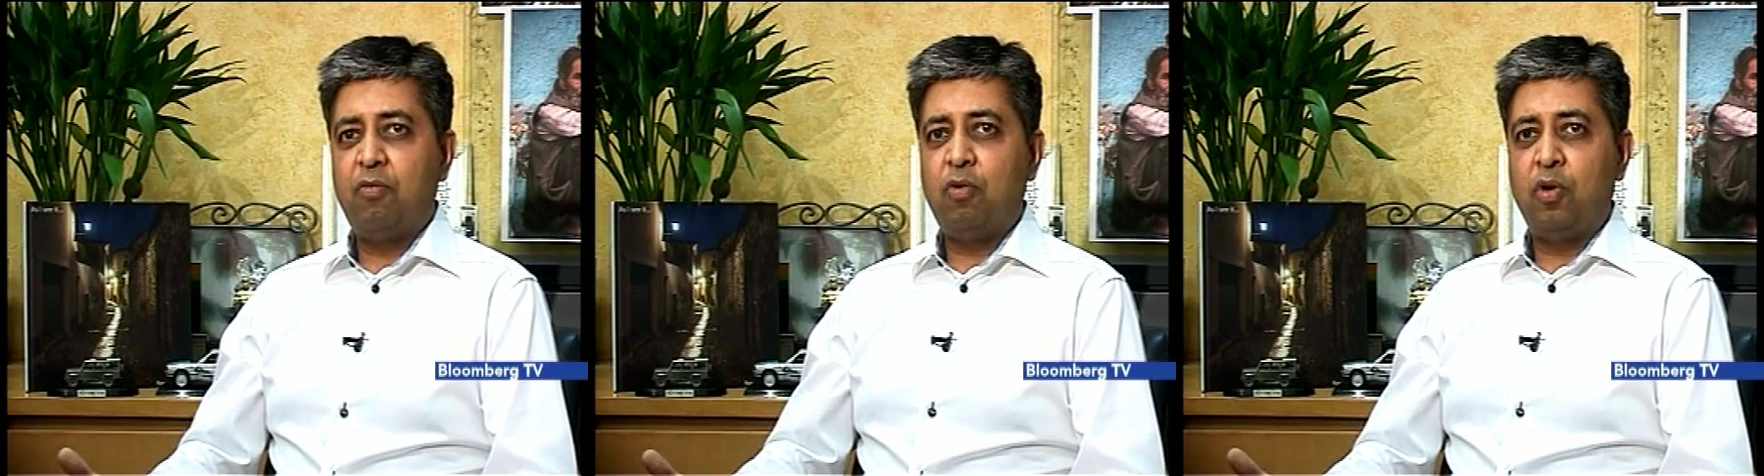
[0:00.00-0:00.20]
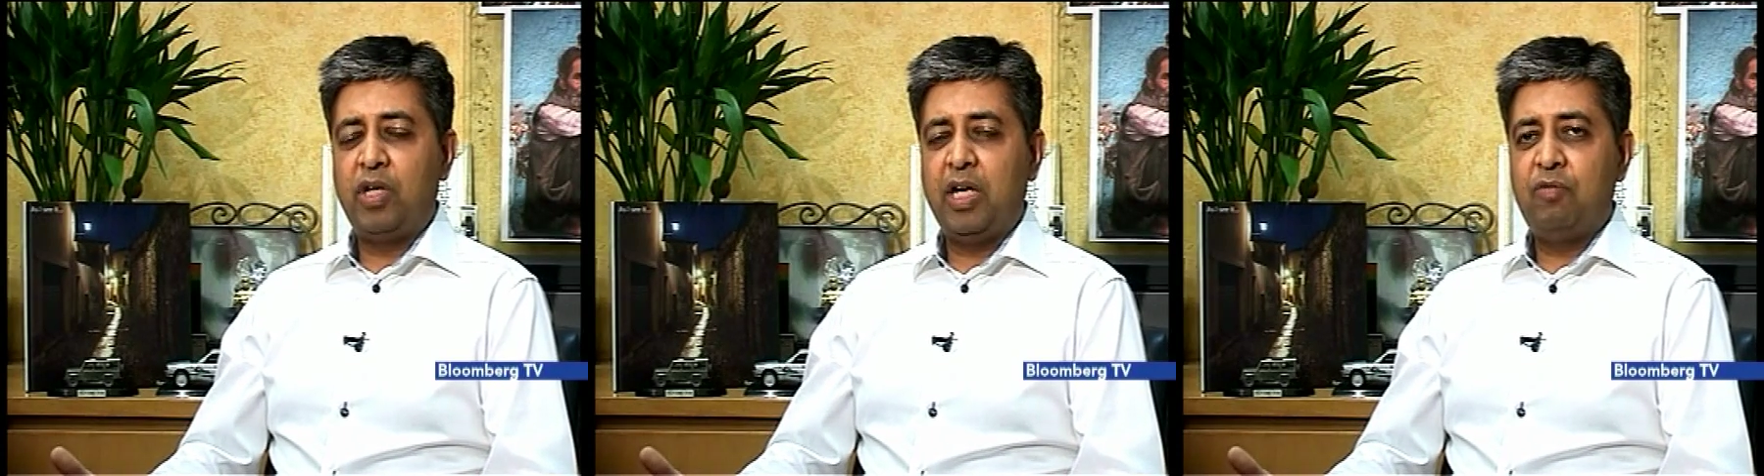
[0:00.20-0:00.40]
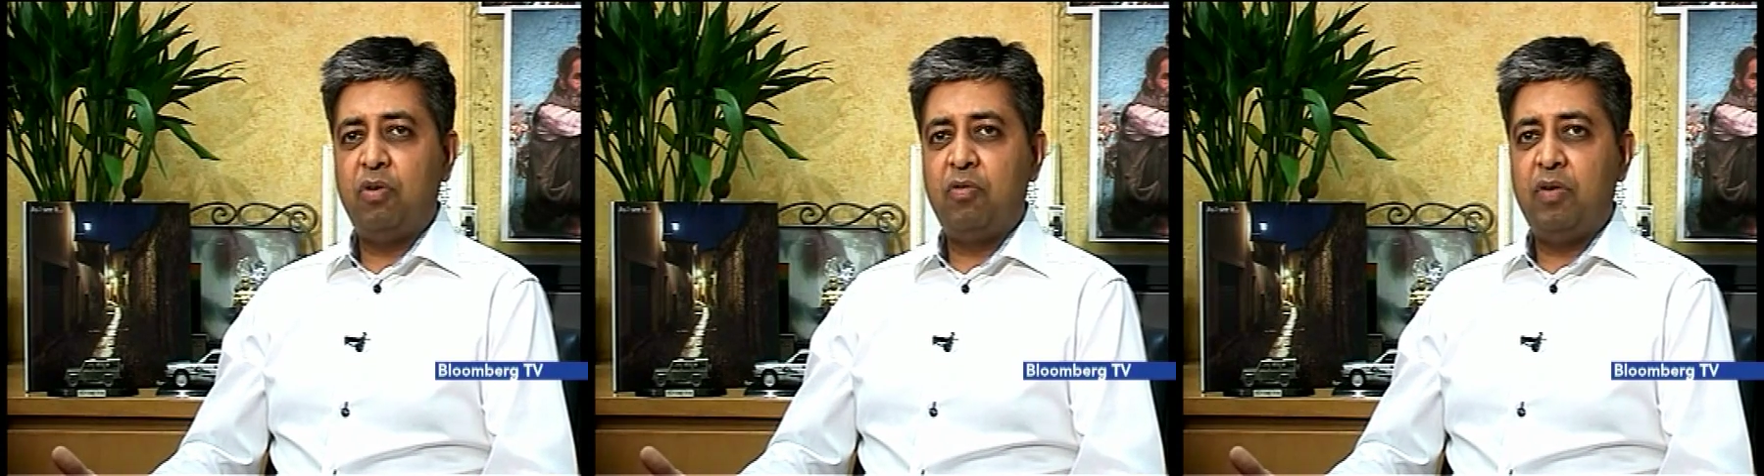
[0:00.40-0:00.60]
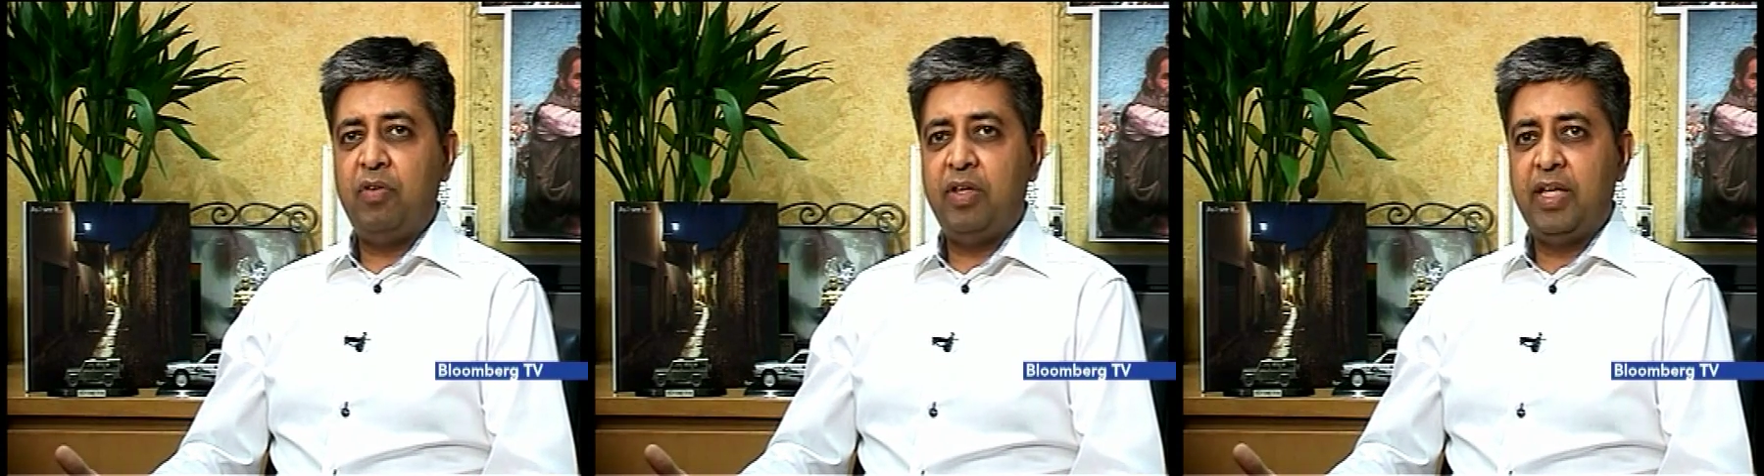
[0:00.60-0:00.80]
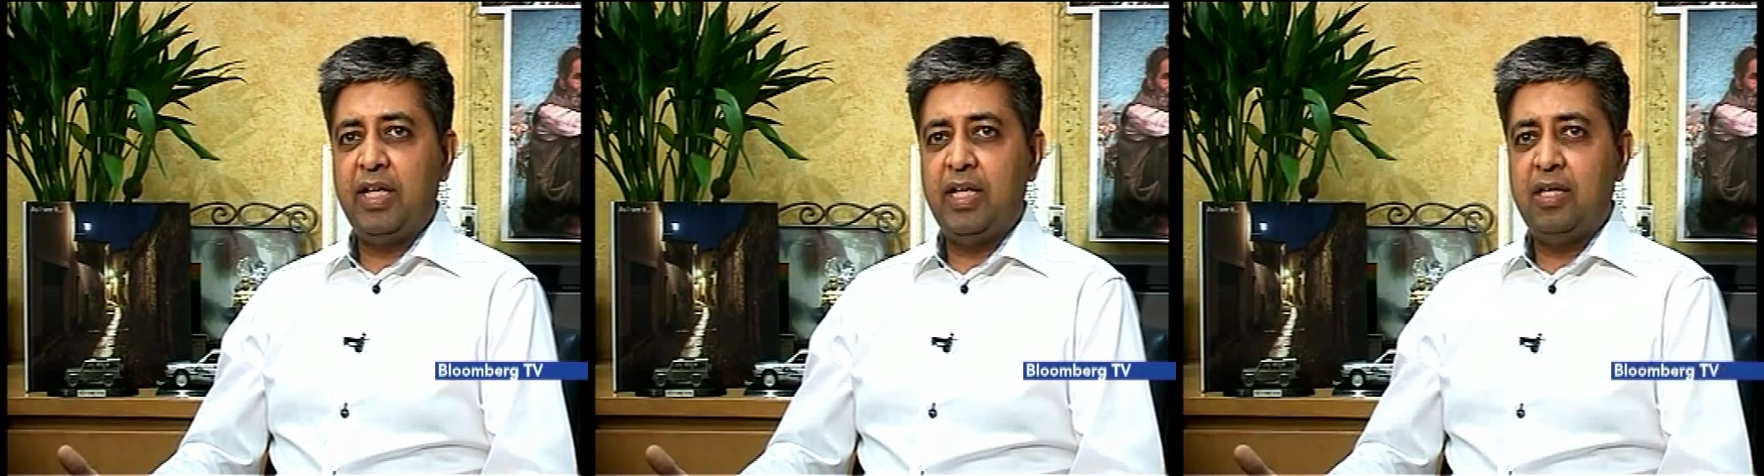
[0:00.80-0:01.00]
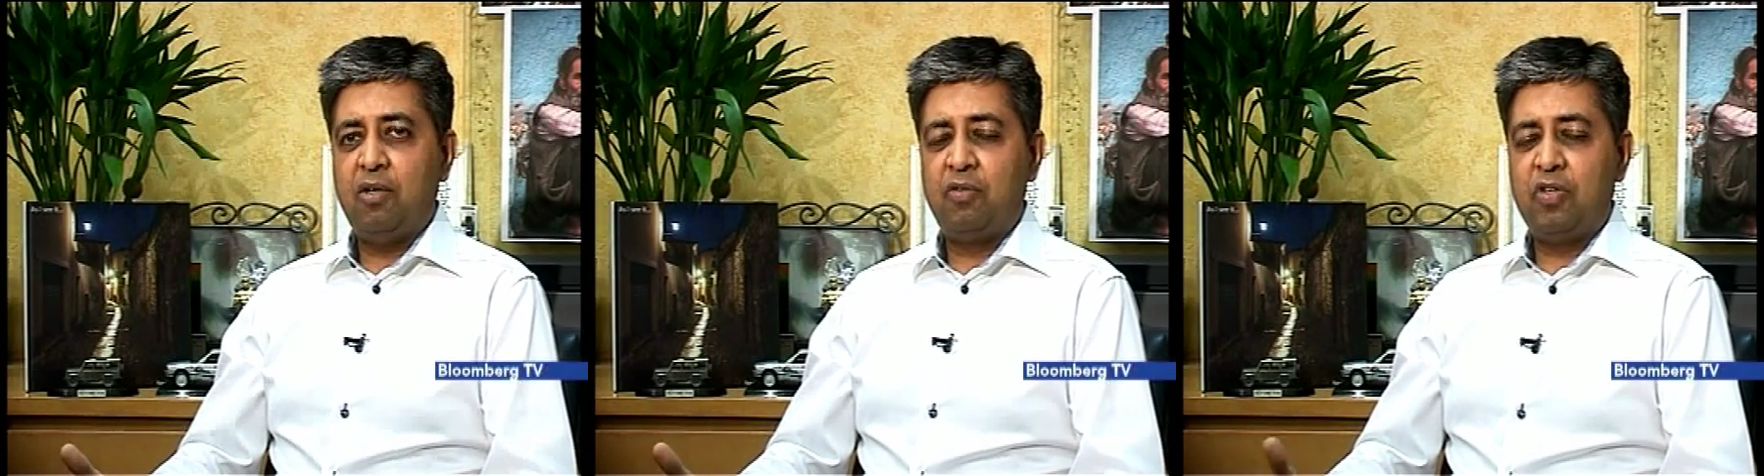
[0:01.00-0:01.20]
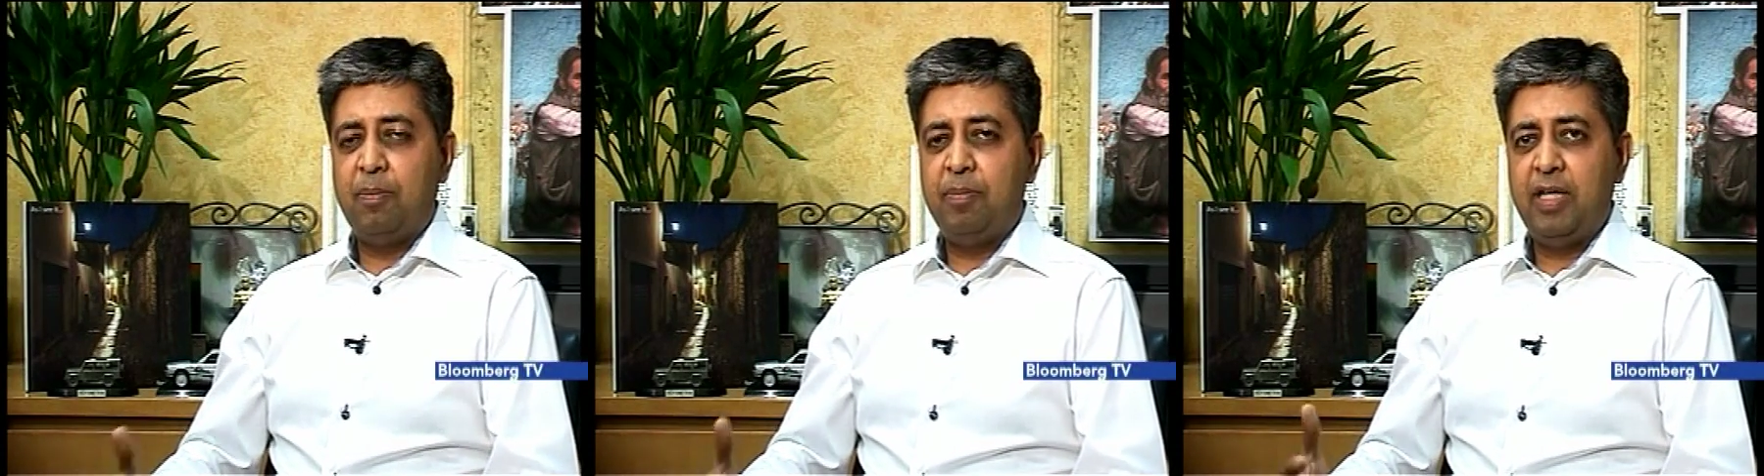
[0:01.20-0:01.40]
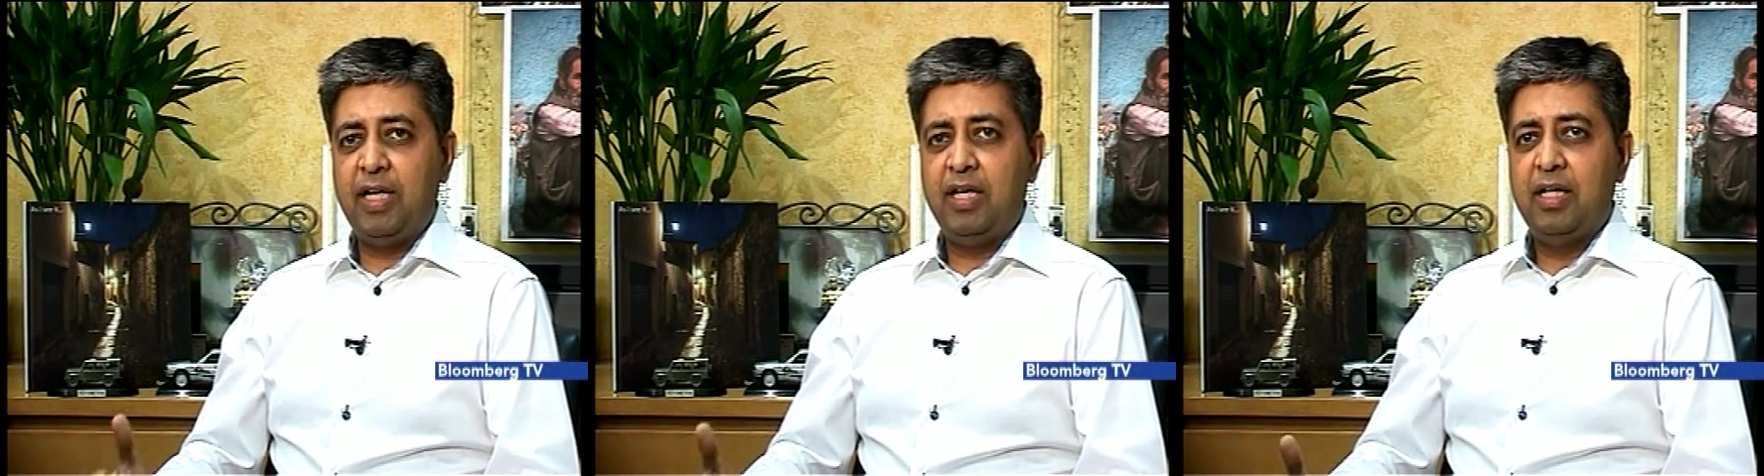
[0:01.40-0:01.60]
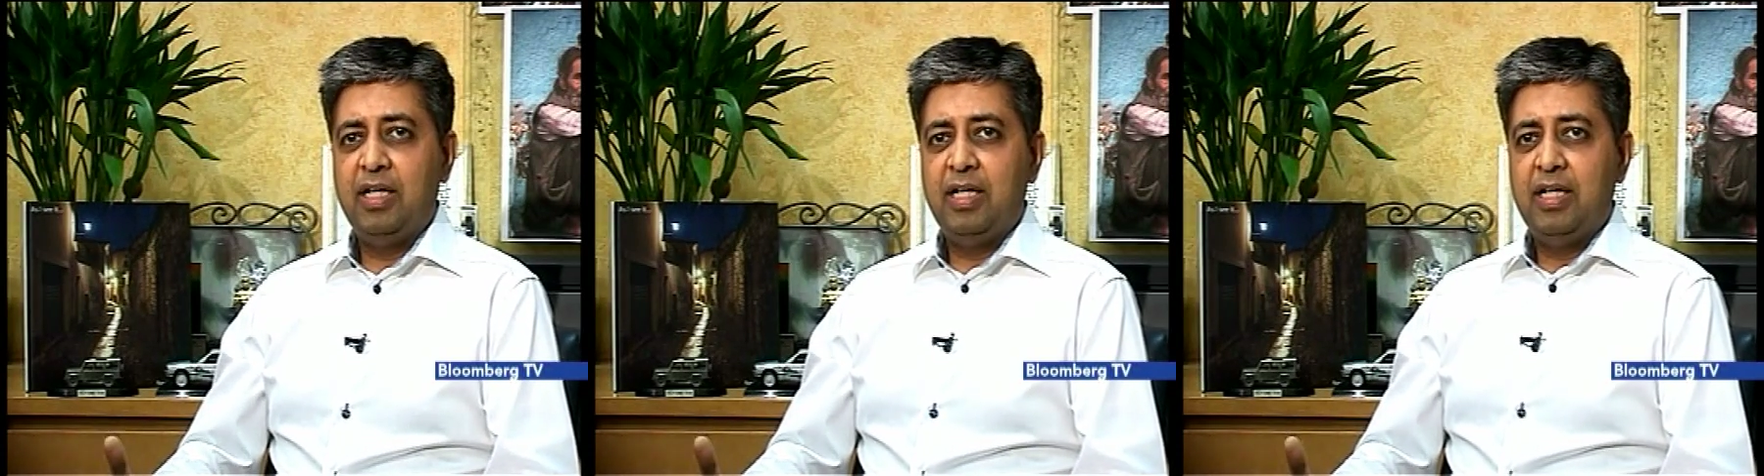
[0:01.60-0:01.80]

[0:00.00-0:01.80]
a photograph of everything, eh, of something,